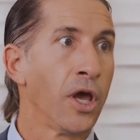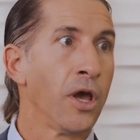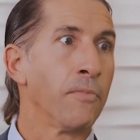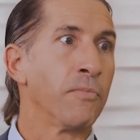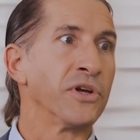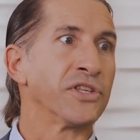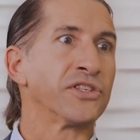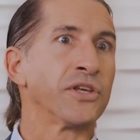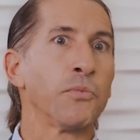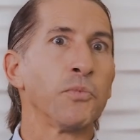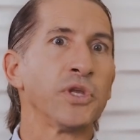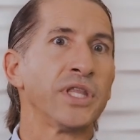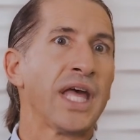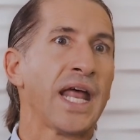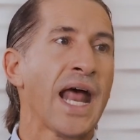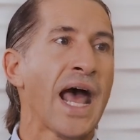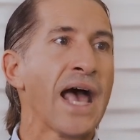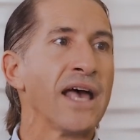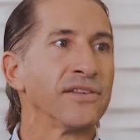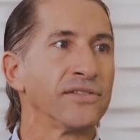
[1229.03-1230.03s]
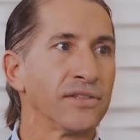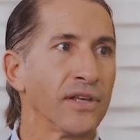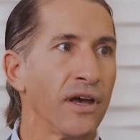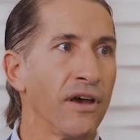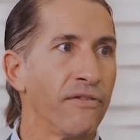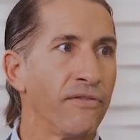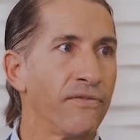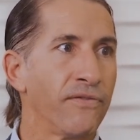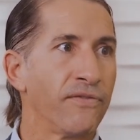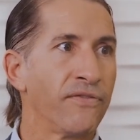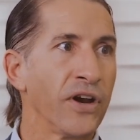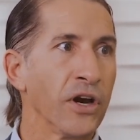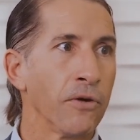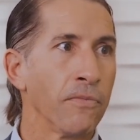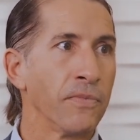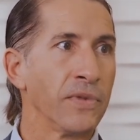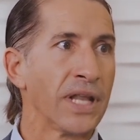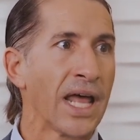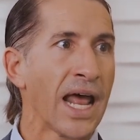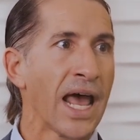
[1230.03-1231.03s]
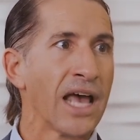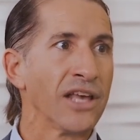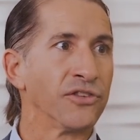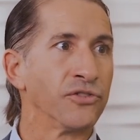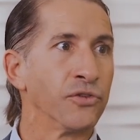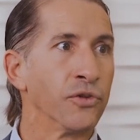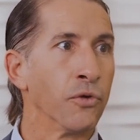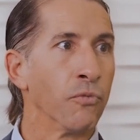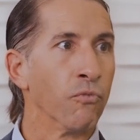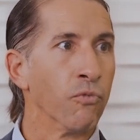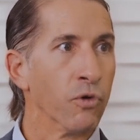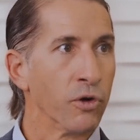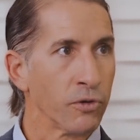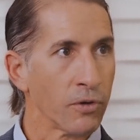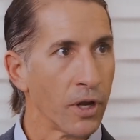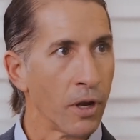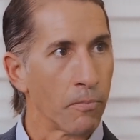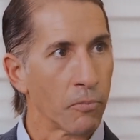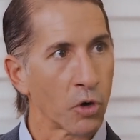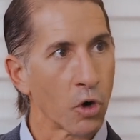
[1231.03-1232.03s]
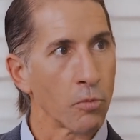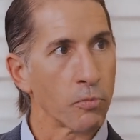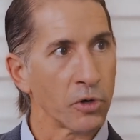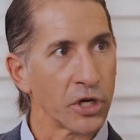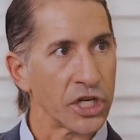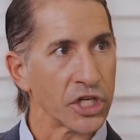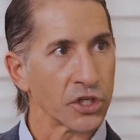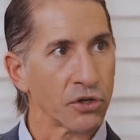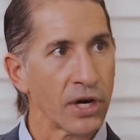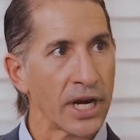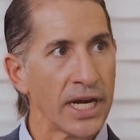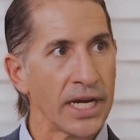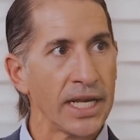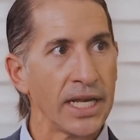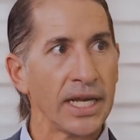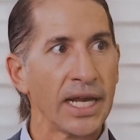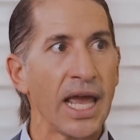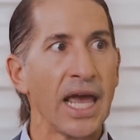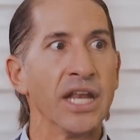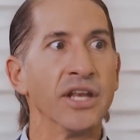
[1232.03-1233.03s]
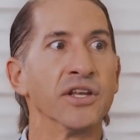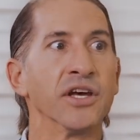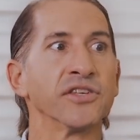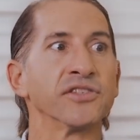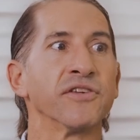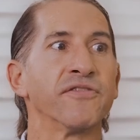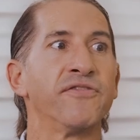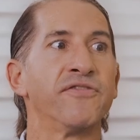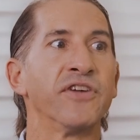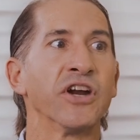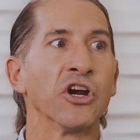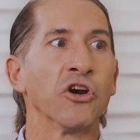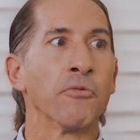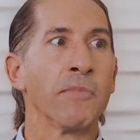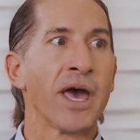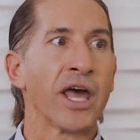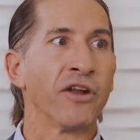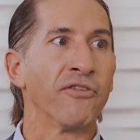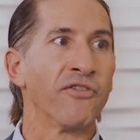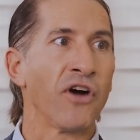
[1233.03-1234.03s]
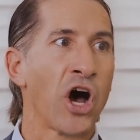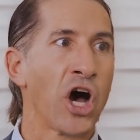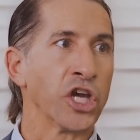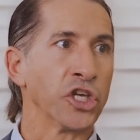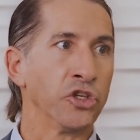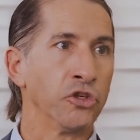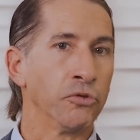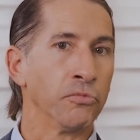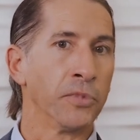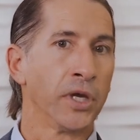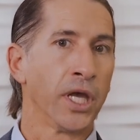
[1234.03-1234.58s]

but someone that has a fair that has the re- appropriate training and does a fair amount of volume